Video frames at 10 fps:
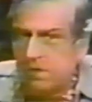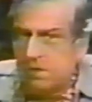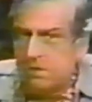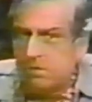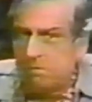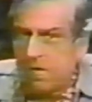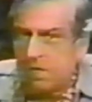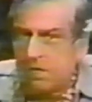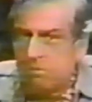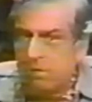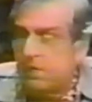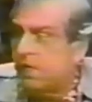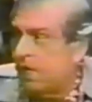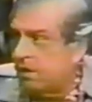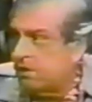conspired with a
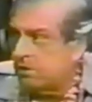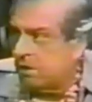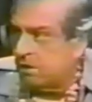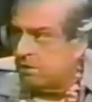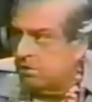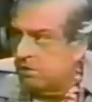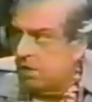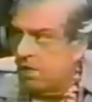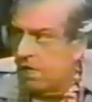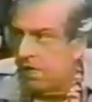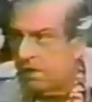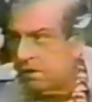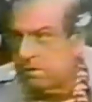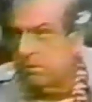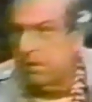county judge that
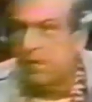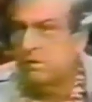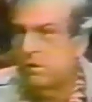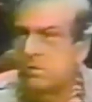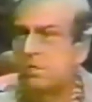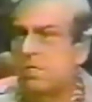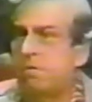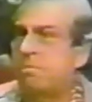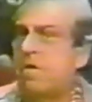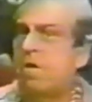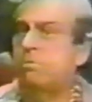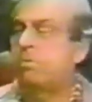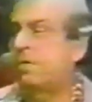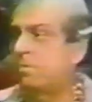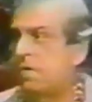two agents of the FBI would
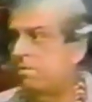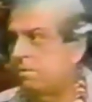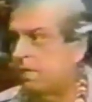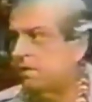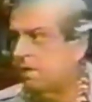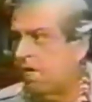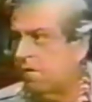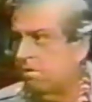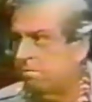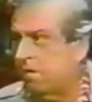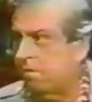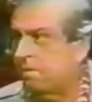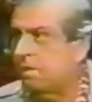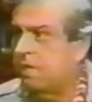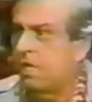pick me up at my Chicago apartment
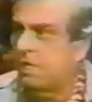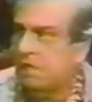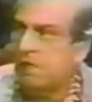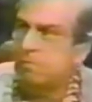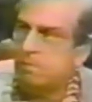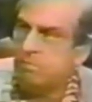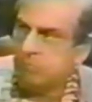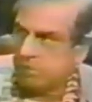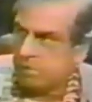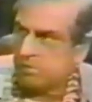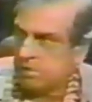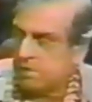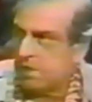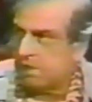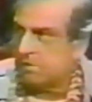take me before this Cook
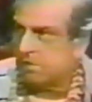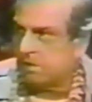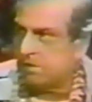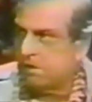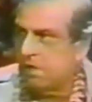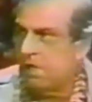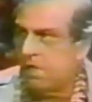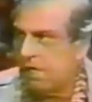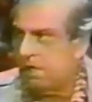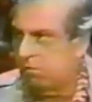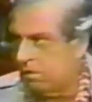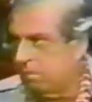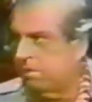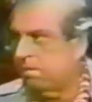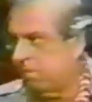County judge, and he would
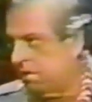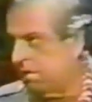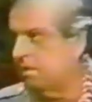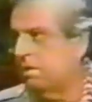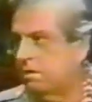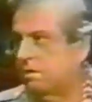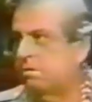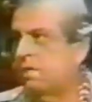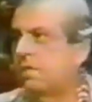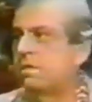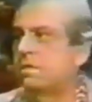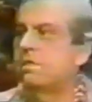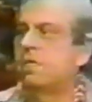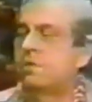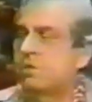commit me to an
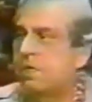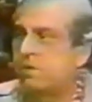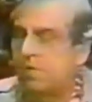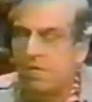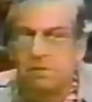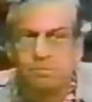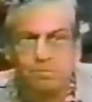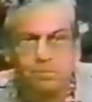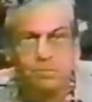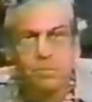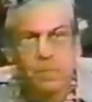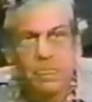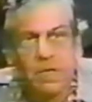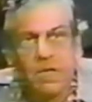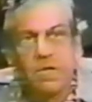insane asylum.
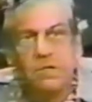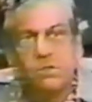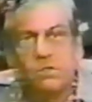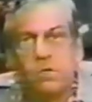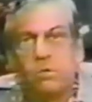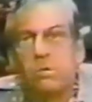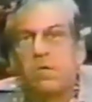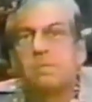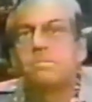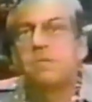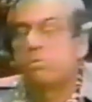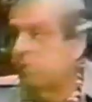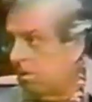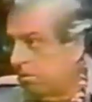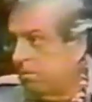So um, it was
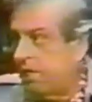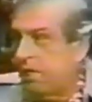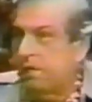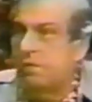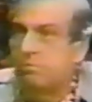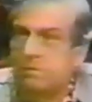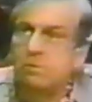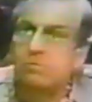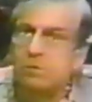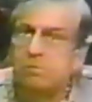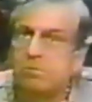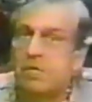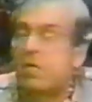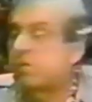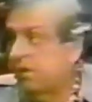all planned and would have been
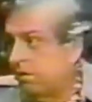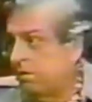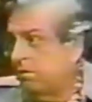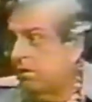executed just